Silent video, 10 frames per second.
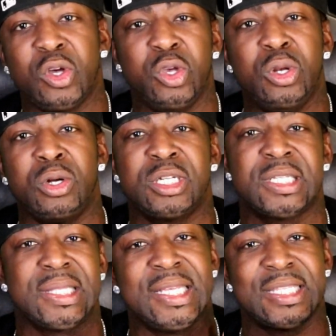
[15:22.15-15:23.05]
so you don't
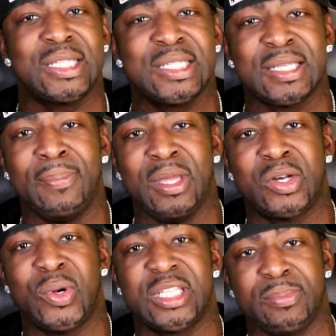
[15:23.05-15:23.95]
just listen to something
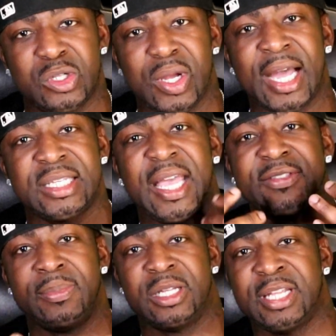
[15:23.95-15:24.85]
interesting, but you actually
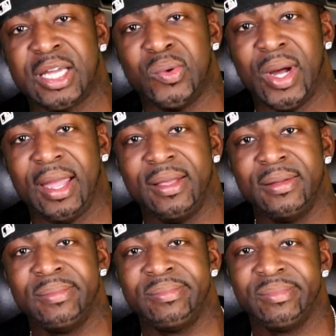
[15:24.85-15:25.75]
have something to take away.
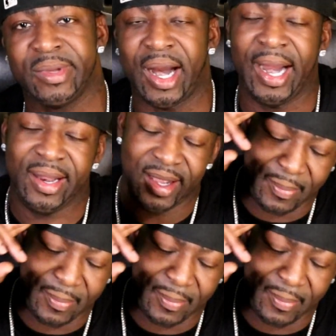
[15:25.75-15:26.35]
All right,